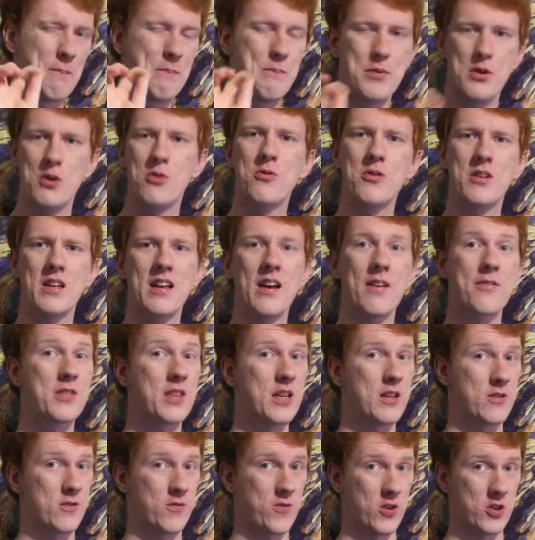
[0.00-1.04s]
beauty of
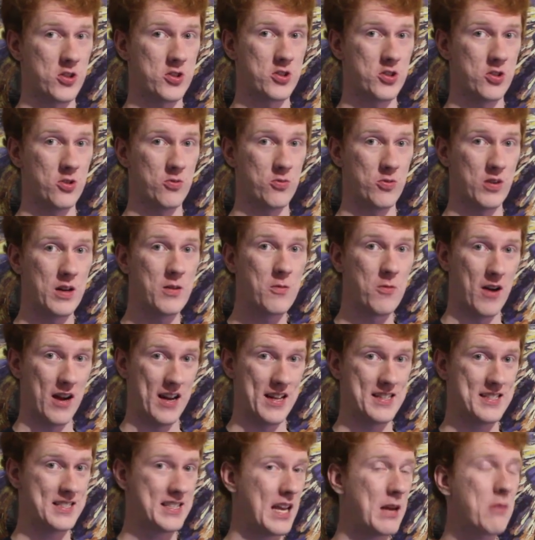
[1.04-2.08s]
these first two
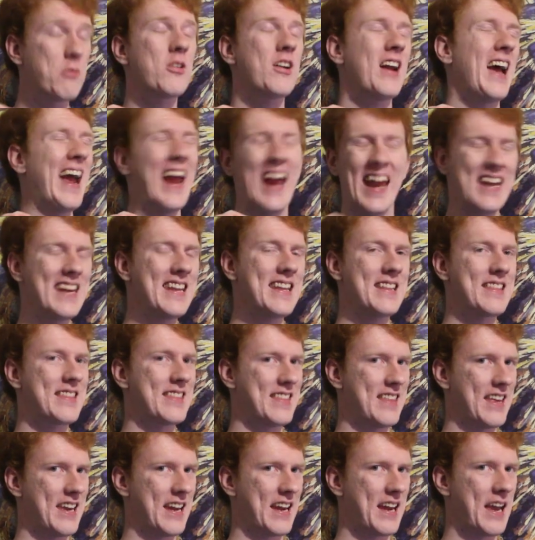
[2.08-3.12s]
rewinds. They were
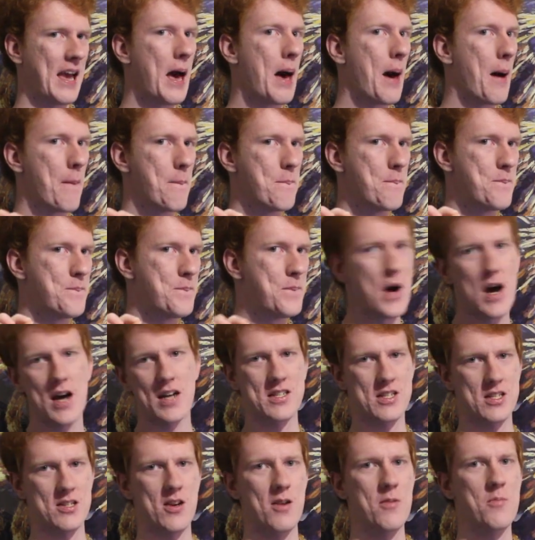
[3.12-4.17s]
anything
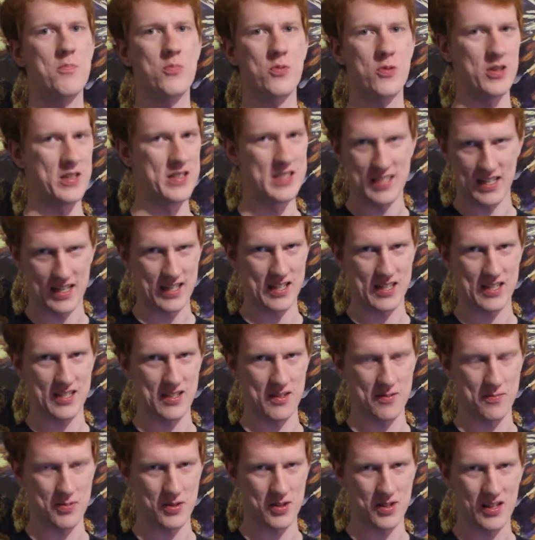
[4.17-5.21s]
but
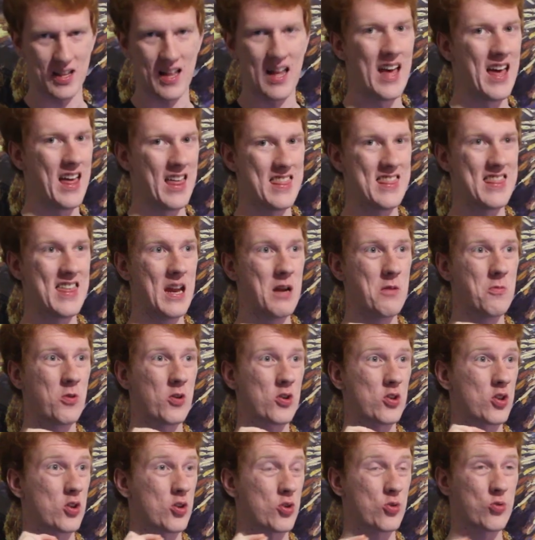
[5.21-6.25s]
predictable. They
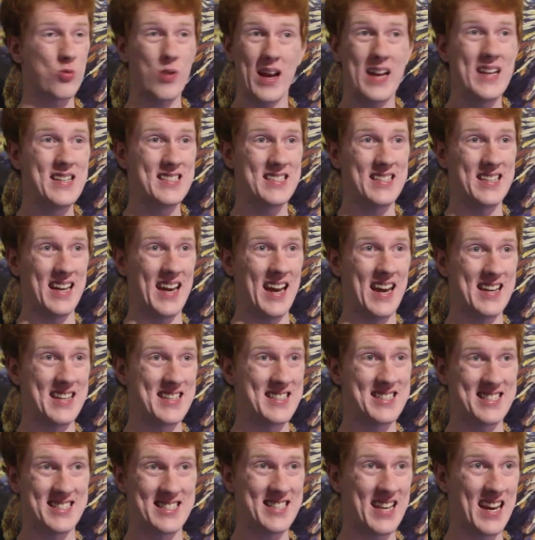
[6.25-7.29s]
were crazy and
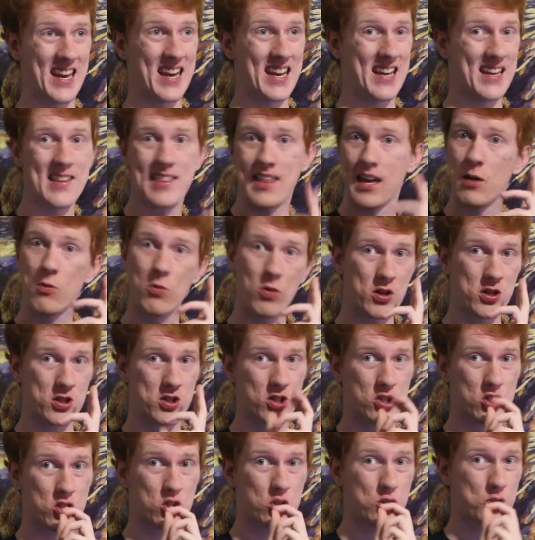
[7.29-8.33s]
insane. They
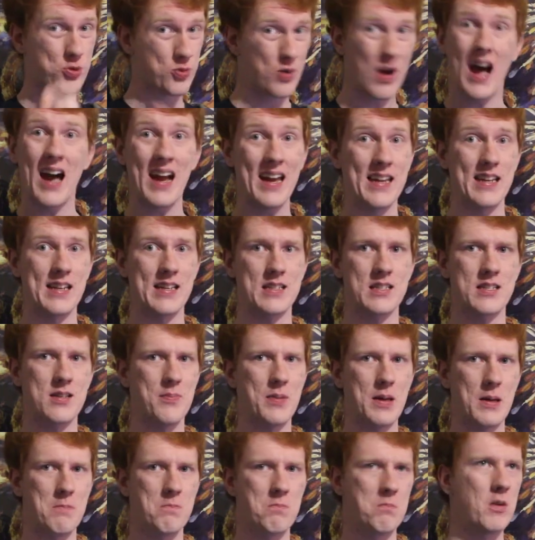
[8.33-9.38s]
weren't trying to
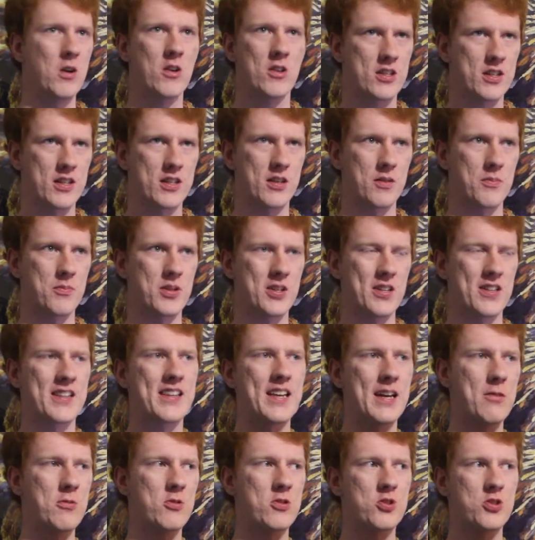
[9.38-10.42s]
be marketable.
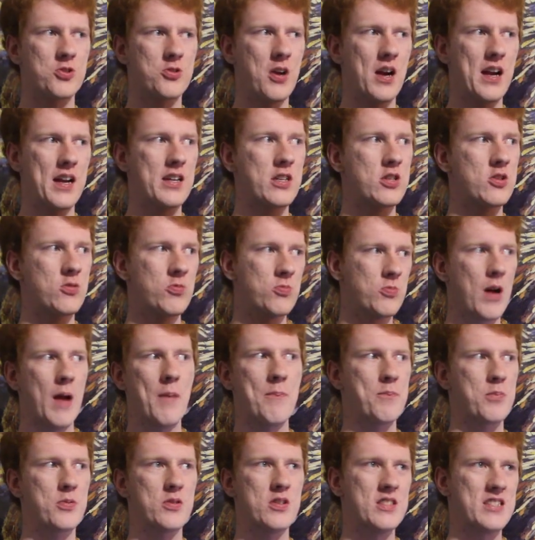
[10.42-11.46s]
They were trying to
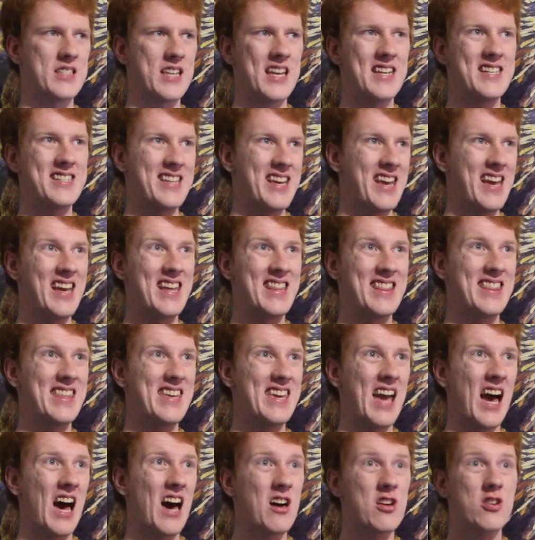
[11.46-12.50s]
represent
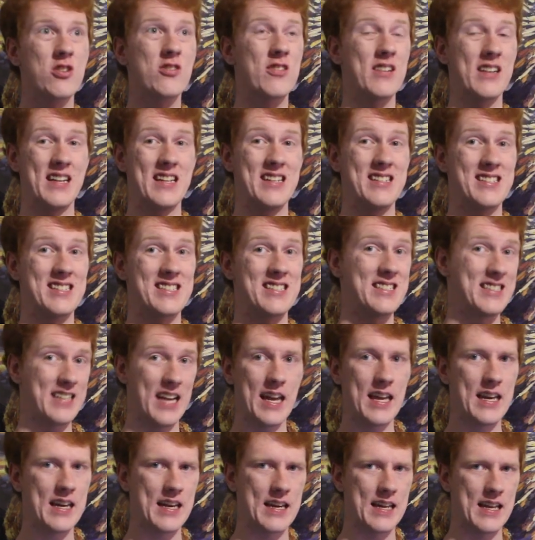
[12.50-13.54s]
the utter
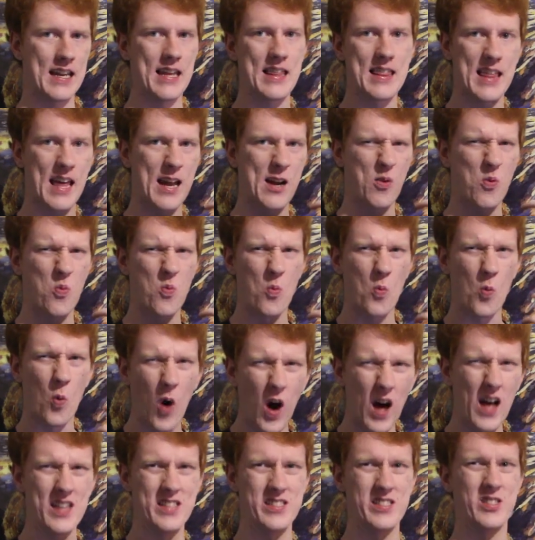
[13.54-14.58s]
insanity that
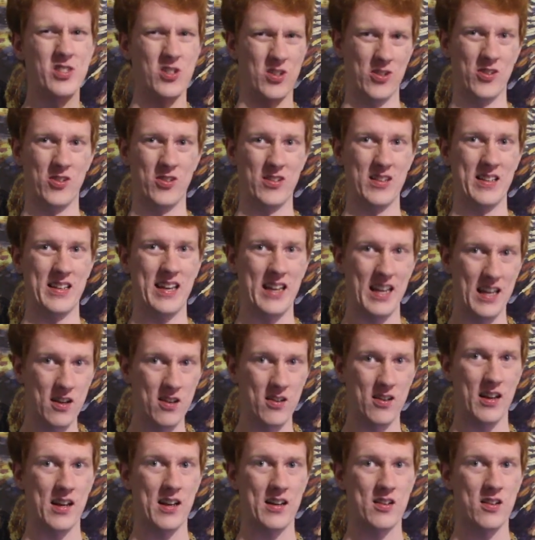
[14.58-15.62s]
was early
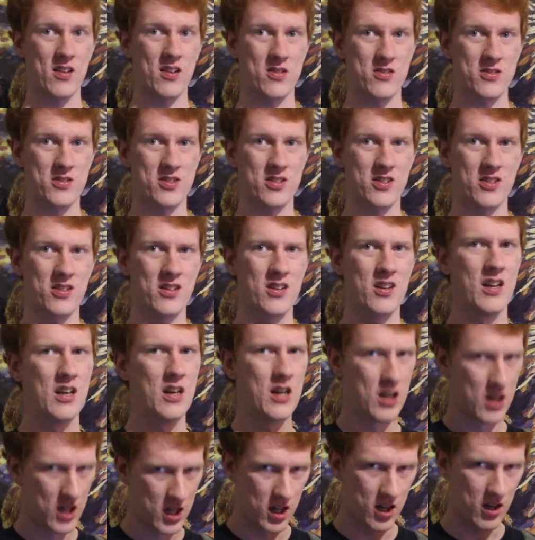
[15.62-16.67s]
internet culture.
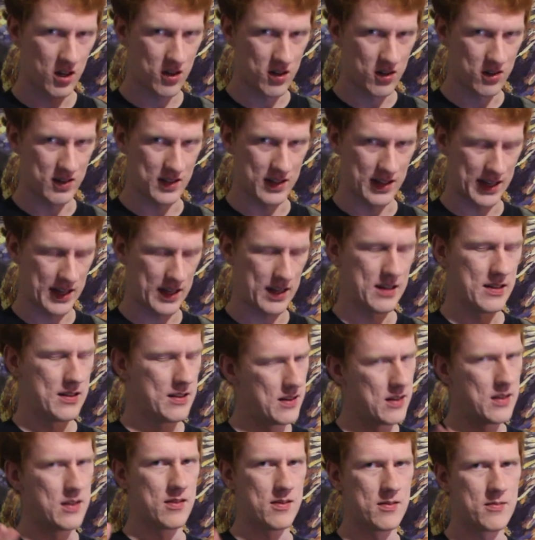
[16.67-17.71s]
Early.
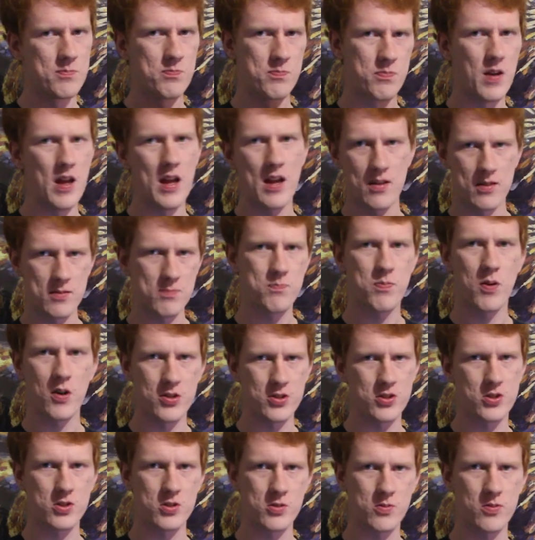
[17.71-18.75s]

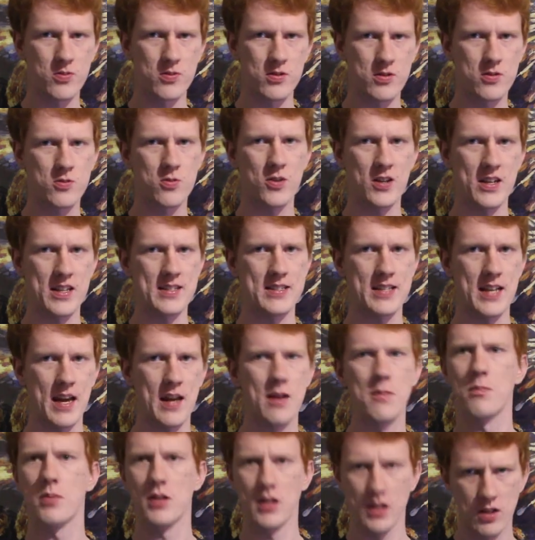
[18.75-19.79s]

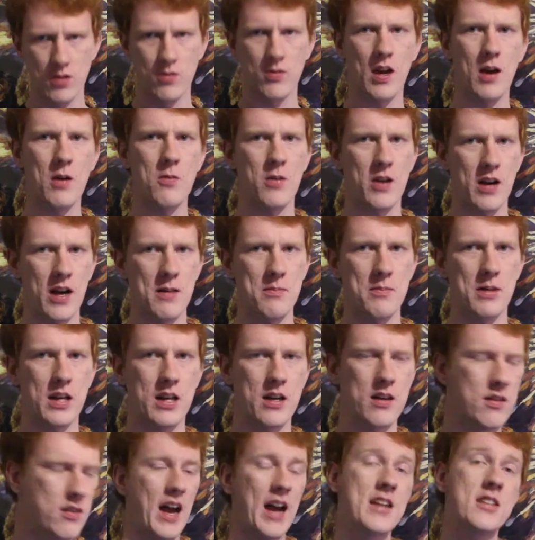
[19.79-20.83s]
Post-2010, but you get what I
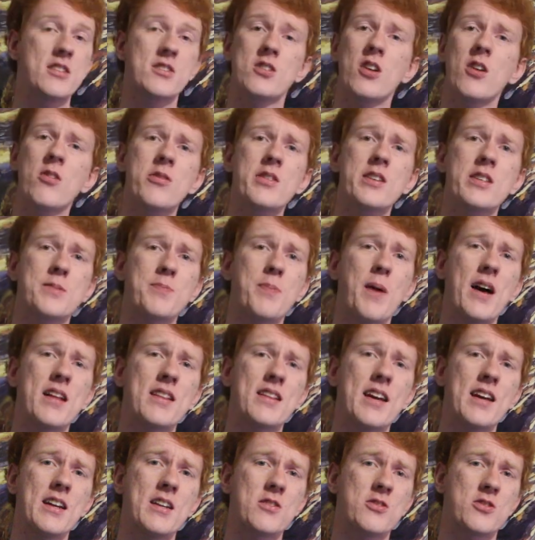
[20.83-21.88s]
mean. And so the
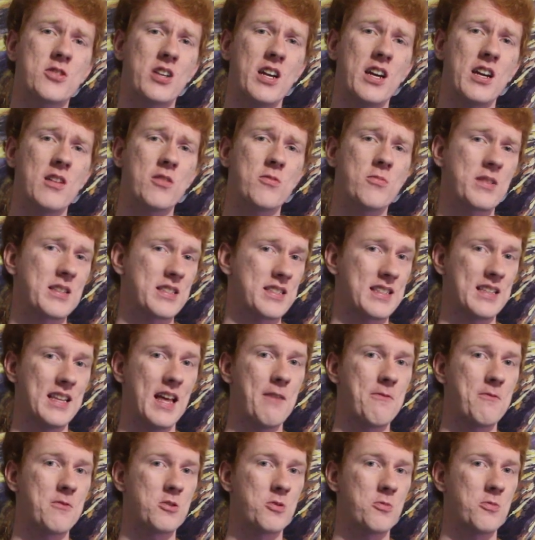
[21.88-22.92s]
Spotlight channel was
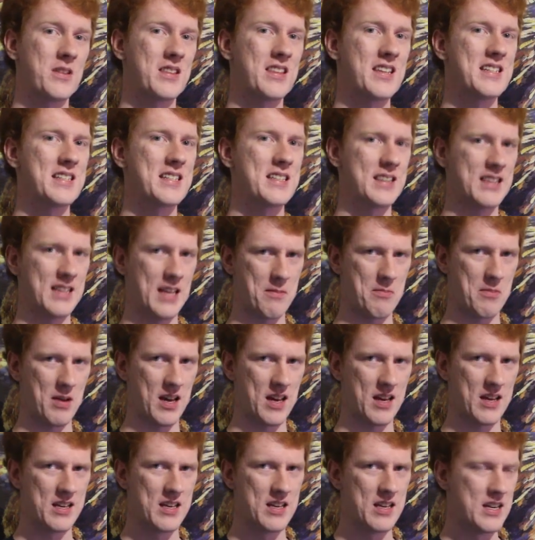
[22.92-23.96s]
left with a dilemma.